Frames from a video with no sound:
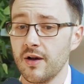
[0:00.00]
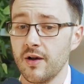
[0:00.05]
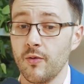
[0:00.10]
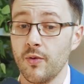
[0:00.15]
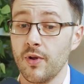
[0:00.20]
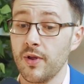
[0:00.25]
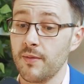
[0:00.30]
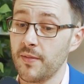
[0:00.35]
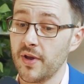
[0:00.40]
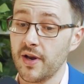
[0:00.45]

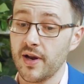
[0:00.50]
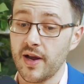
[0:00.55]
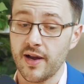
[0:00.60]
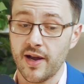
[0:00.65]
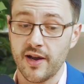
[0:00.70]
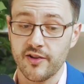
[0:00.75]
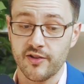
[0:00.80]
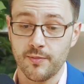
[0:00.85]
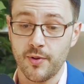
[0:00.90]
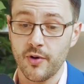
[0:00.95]
Well, I mean, I,
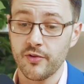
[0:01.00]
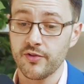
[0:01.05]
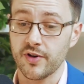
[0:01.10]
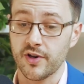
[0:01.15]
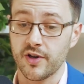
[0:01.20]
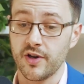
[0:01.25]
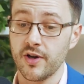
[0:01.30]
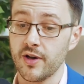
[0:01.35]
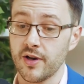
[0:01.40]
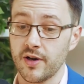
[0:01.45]
I suppose
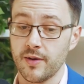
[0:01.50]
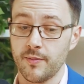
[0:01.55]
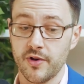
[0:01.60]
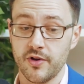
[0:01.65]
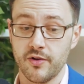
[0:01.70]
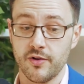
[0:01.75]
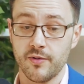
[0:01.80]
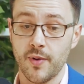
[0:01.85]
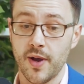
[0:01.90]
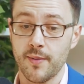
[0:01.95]
it could. I mean,
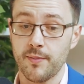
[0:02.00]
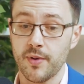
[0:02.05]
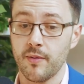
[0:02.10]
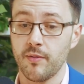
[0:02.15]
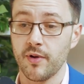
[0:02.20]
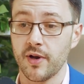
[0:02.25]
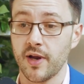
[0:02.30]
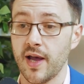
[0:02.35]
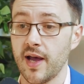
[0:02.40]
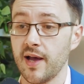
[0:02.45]
you might be
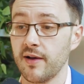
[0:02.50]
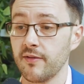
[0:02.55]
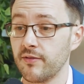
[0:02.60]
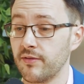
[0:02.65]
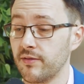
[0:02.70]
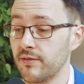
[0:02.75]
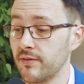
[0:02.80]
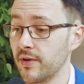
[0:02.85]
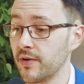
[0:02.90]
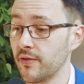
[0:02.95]
able to
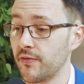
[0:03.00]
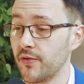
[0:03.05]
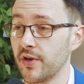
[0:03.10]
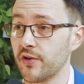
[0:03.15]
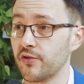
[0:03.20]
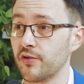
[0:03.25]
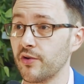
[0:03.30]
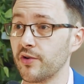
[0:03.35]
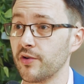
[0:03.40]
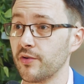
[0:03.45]
have, you know, if you
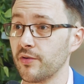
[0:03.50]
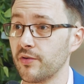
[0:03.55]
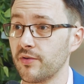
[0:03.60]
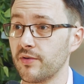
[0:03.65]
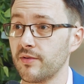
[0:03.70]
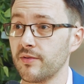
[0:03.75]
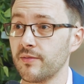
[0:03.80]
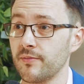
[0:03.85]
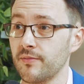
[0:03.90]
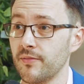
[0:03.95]

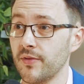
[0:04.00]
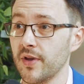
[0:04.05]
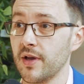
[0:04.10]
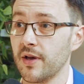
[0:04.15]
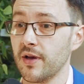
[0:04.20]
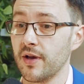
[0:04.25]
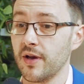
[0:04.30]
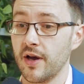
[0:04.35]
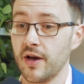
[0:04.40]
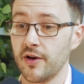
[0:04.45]
introduce
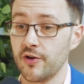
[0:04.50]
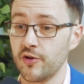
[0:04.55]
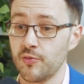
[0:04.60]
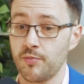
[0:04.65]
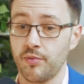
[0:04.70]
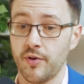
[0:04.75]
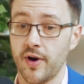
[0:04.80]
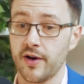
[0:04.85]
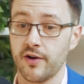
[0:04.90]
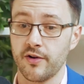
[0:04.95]
a new
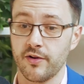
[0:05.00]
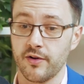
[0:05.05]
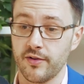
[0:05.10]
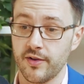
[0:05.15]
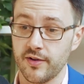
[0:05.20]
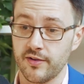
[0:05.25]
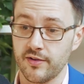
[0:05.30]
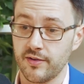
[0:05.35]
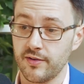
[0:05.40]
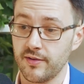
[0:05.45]
predator
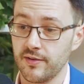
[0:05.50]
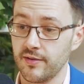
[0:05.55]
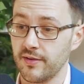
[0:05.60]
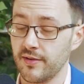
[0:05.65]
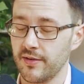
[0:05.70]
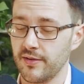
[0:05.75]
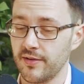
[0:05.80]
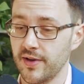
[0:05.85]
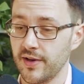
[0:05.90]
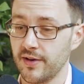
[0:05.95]
that's,
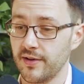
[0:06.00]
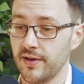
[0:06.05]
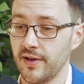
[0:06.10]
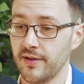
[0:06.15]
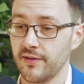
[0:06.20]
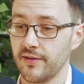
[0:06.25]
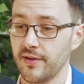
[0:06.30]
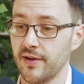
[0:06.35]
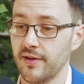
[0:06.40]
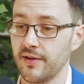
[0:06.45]
that
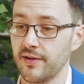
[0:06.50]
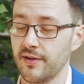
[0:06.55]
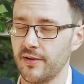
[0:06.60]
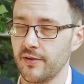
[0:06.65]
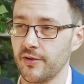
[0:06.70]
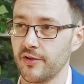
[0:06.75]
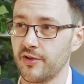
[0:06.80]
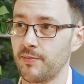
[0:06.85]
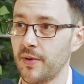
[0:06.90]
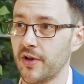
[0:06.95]
has a, you
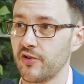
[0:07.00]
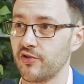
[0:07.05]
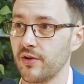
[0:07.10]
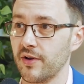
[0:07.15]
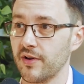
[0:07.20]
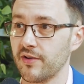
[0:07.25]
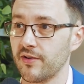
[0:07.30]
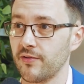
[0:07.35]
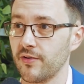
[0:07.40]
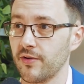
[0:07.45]
know, a
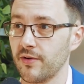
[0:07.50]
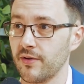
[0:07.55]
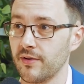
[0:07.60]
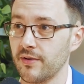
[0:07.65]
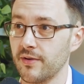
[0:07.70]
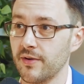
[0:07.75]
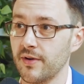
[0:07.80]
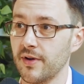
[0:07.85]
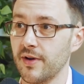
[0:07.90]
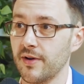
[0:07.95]
specialist for,
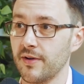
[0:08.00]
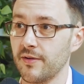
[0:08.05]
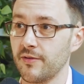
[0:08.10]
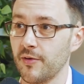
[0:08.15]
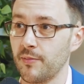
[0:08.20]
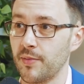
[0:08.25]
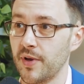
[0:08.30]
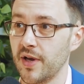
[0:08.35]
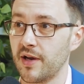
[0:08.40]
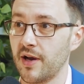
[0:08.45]

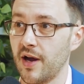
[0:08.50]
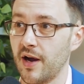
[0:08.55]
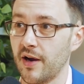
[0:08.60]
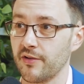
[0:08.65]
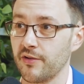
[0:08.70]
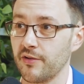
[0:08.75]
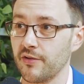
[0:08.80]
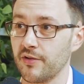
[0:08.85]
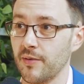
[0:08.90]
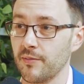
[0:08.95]
for
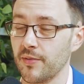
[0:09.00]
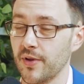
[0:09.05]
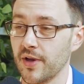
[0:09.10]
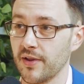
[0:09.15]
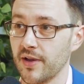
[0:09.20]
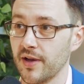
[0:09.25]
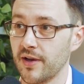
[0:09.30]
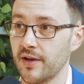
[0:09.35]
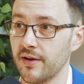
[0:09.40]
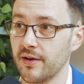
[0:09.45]
peacocks or
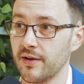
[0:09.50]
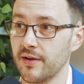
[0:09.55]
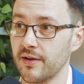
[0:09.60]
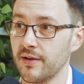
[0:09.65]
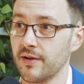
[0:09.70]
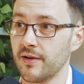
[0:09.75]
something, they could